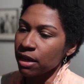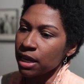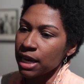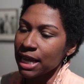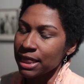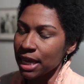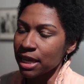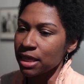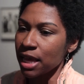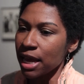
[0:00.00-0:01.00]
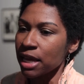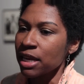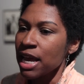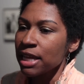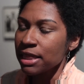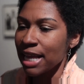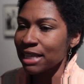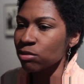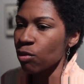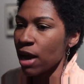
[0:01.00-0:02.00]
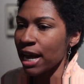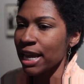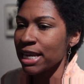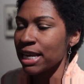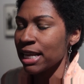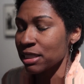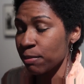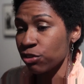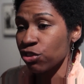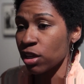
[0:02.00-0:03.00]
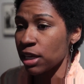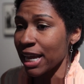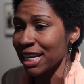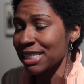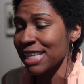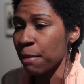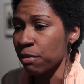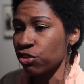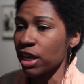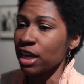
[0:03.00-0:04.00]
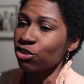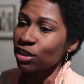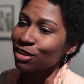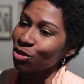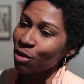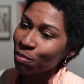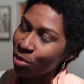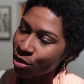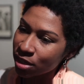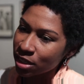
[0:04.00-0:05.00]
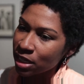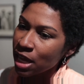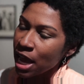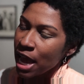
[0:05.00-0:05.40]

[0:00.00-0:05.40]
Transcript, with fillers: And I think that that's why an exhibition like In a Time of Change is so important,